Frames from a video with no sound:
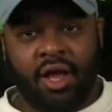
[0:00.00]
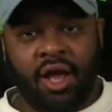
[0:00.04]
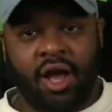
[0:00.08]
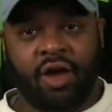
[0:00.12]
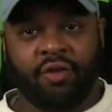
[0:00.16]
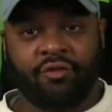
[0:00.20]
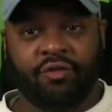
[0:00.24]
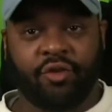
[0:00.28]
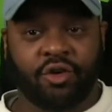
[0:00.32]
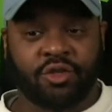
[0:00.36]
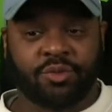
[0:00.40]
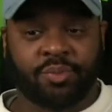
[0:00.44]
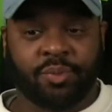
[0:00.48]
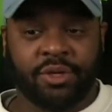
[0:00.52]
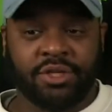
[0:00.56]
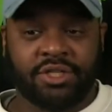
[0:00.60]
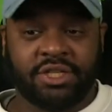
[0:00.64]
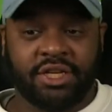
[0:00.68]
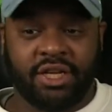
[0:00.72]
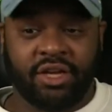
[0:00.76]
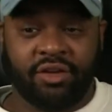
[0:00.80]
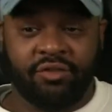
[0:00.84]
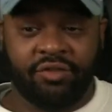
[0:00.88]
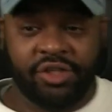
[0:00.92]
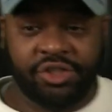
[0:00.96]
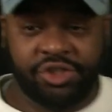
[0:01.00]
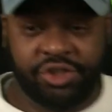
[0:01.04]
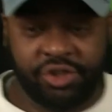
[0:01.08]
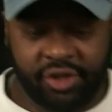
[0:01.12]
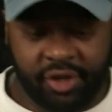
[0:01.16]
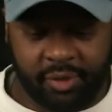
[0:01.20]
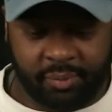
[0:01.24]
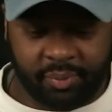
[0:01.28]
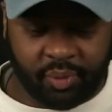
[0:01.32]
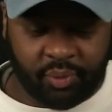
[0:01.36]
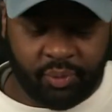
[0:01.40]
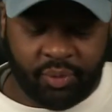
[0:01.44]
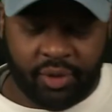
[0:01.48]
first printing of issue
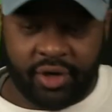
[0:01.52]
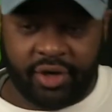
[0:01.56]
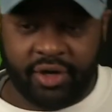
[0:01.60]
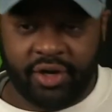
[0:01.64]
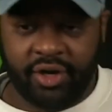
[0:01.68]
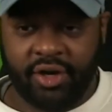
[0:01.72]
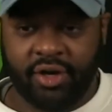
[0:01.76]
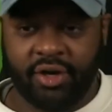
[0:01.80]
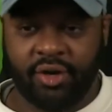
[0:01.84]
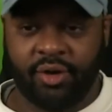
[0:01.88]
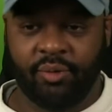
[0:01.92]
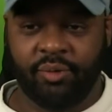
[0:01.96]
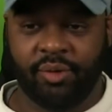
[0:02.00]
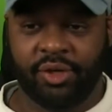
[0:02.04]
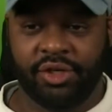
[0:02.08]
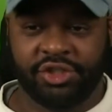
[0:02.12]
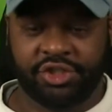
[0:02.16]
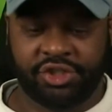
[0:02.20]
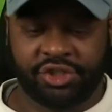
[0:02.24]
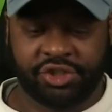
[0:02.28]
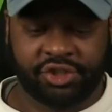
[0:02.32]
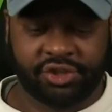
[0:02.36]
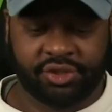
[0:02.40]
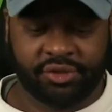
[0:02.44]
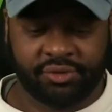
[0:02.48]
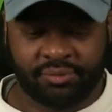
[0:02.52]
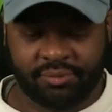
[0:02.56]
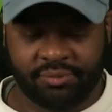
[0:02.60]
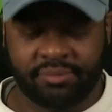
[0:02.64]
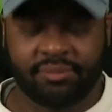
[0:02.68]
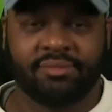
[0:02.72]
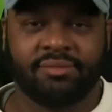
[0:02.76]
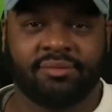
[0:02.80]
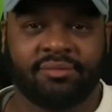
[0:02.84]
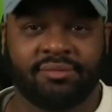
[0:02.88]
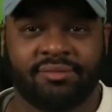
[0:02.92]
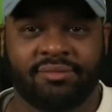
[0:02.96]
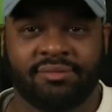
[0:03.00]
number 1, which
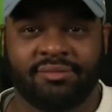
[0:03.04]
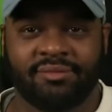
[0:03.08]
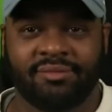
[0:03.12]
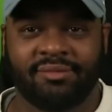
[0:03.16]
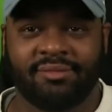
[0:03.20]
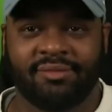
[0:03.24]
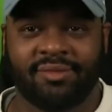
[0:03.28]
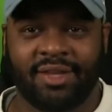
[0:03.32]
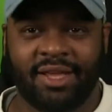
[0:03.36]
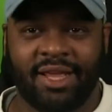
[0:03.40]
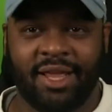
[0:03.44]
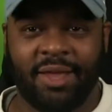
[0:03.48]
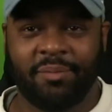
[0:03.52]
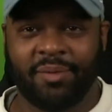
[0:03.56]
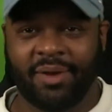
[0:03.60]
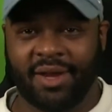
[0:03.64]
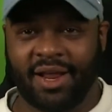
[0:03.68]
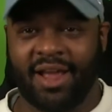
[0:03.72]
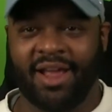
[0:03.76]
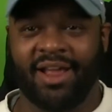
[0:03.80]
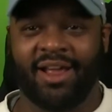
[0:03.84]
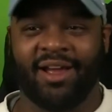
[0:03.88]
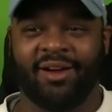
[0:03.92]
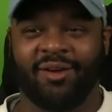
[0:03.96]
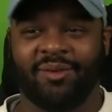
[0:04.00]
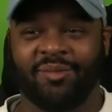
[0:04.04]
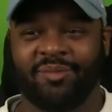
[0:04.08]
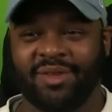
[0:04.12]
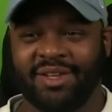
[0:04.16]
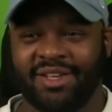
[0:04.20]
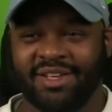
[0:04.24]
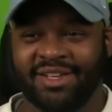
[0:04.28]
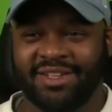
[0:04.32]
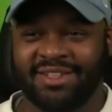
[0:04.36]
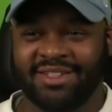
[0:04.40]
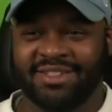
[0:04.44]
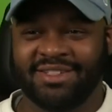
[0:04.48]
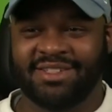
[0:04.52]
keep an eye out
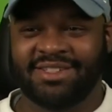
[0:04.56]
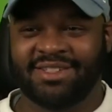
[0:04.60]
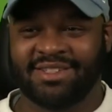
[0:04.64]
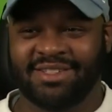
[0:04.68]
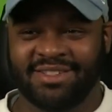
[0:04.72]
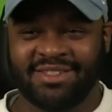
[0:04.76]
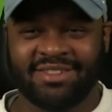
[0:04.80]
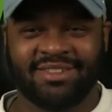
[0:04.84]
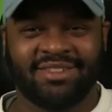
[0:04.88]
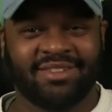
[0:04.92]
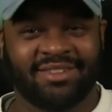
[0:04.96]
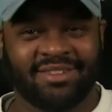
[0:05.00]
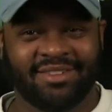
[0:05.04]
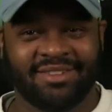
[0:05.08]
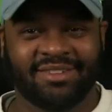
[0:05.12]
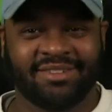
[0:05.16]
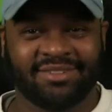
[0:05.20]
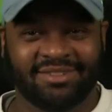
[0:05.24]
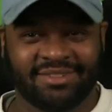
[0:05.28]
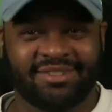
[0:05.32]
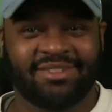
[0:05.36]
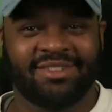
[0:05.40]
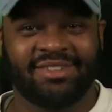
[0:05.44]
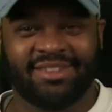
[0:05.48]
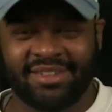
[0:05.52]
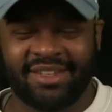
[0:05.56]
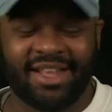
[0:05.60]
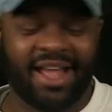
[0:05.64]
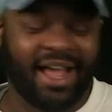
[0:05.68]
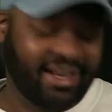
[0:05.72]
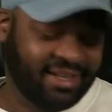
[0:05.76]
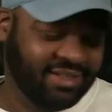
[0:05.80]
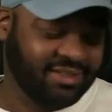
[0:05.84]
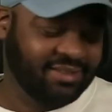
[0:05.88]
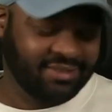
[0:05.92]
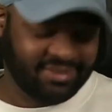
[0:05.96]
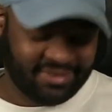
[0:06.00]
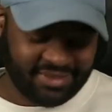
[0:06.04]
because
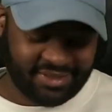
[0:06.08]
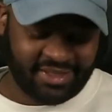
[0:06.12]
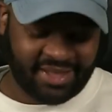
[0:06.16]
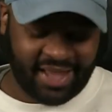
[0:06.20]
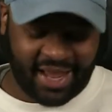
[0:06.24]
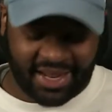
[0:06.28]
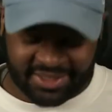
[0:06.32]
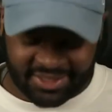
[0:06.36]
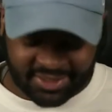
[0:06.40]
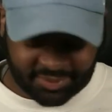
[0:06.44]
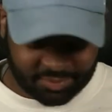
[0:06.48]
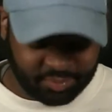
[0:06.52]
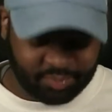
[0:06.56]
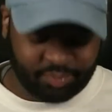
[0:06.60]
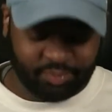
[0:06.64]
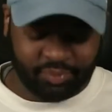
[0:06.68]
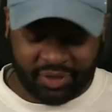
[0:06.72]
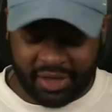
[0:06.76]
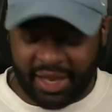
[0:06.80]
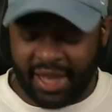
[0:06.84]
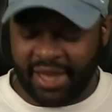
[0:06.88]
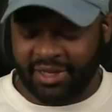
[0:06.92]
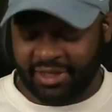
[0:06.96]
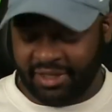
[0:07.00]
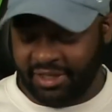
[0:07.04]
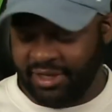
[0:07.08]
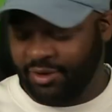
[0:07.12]
that's likely